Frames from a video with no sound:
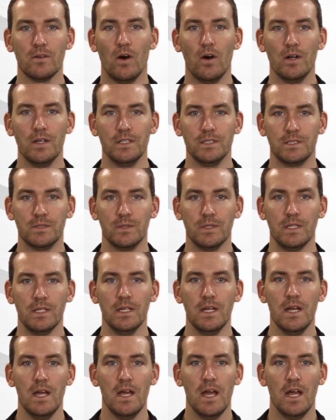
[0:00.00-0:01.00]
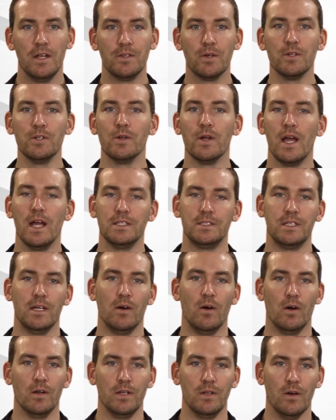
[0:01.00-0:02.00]
call history, and turn your headset
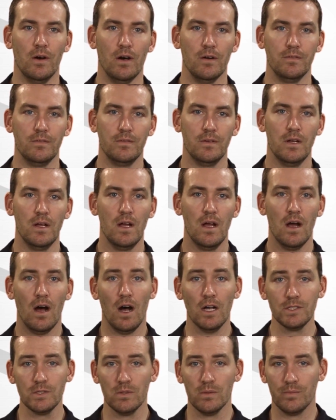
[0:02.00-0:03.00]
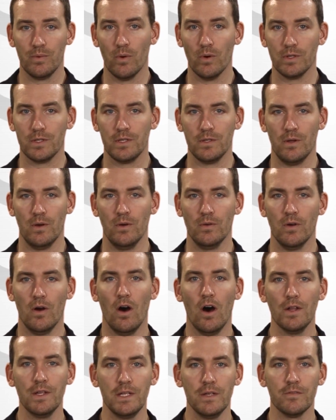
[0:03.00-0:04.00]
on and off. Also important to note,
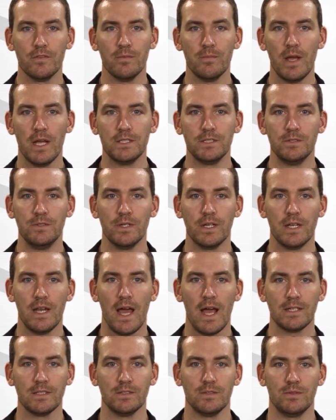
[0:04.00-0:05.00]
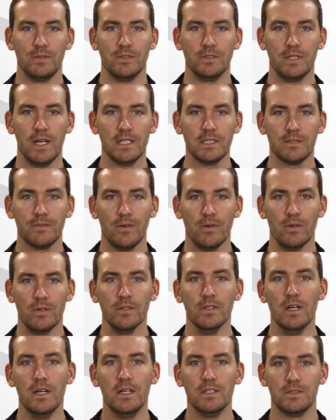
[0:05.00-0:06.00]
all the information you can access on your desk
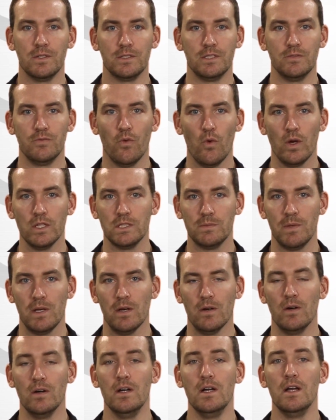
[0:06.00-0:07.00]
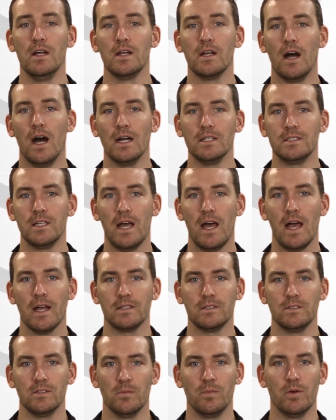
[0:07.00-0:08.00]
phone, such as voicemail,
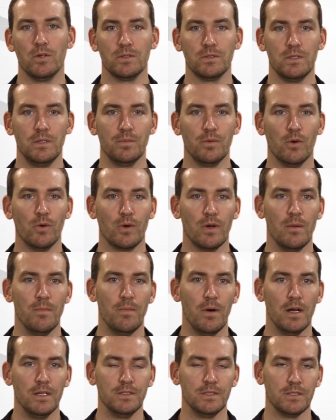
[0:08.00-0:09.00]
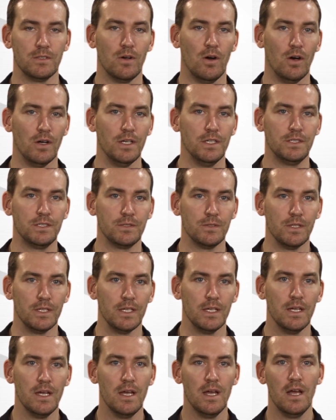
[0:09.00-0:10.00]
contacts, your personally programmed buttons and call
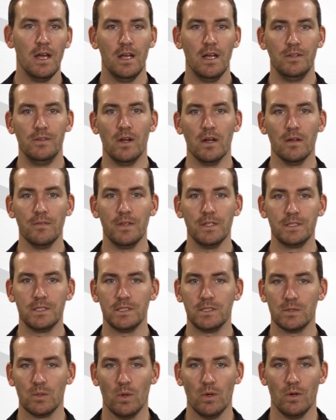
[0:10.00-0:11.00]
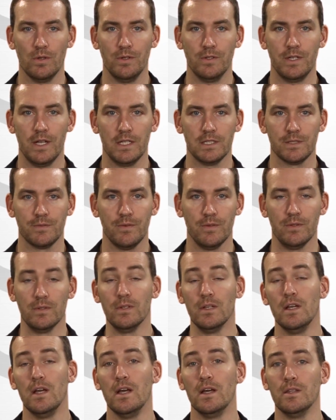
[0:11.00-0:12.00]
history, none of this is stored on your desk phone.
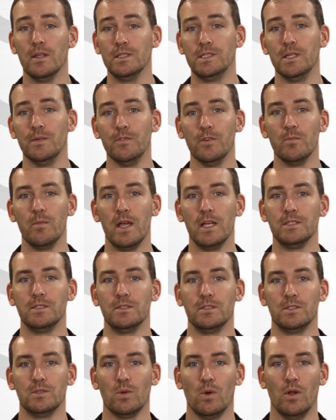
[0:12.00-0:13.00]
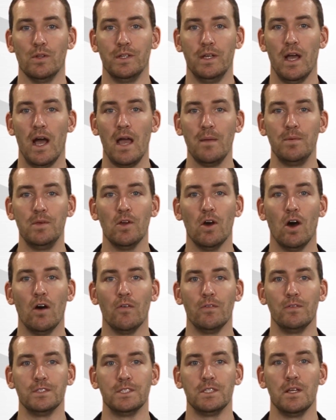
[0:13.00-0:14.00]
This information is stored on the IP
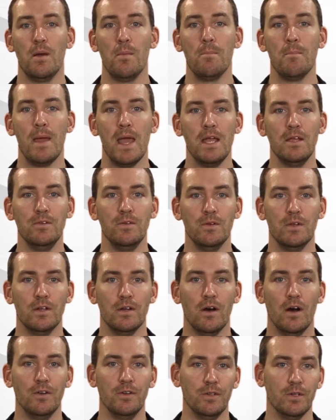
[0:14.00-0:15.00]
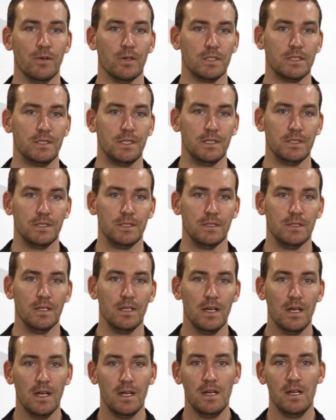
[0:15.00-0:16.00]
Office main unit under your extension.
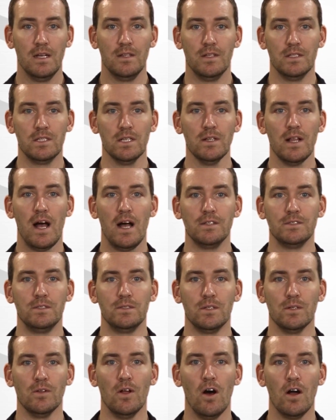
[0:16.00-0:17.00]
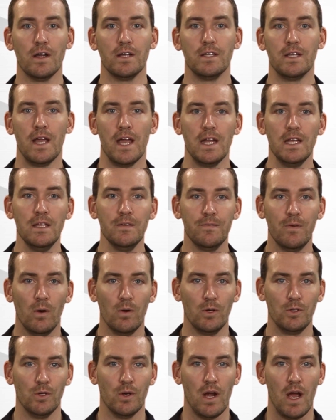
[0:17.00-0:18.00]
This allows you to log into any phone
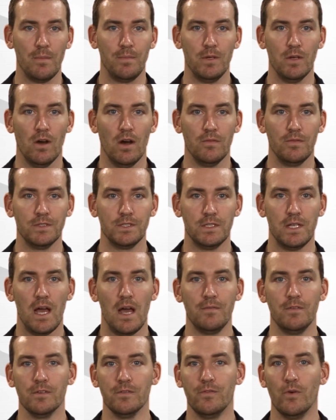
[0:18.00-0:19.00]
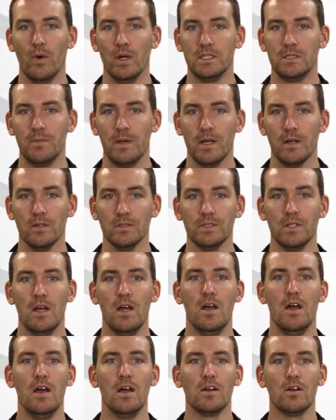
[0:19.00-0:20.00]
on your IP Office and have your voicemails,
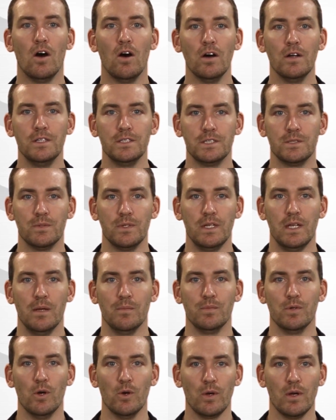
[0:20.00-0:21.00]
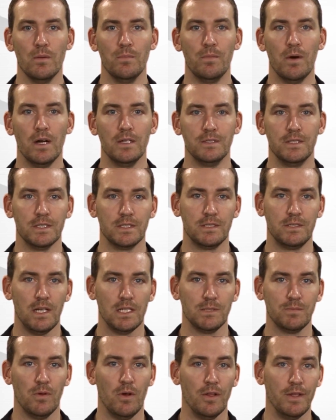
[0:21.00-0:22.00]
call history, and program buttons
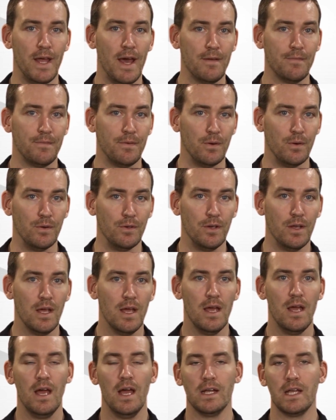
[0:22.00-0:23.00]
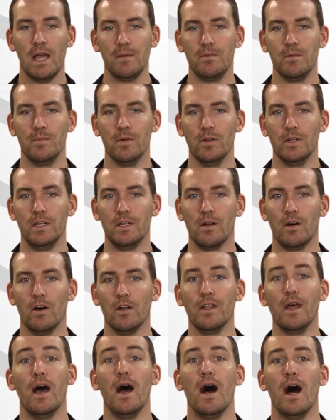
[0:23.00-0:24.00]
accessible on that phone, a capability
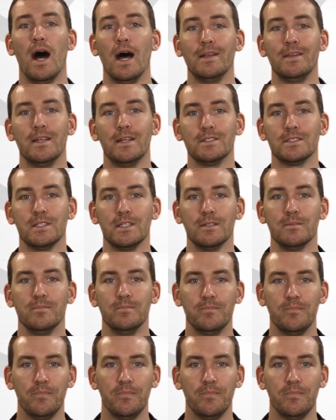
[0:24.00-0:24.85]
called hot desking.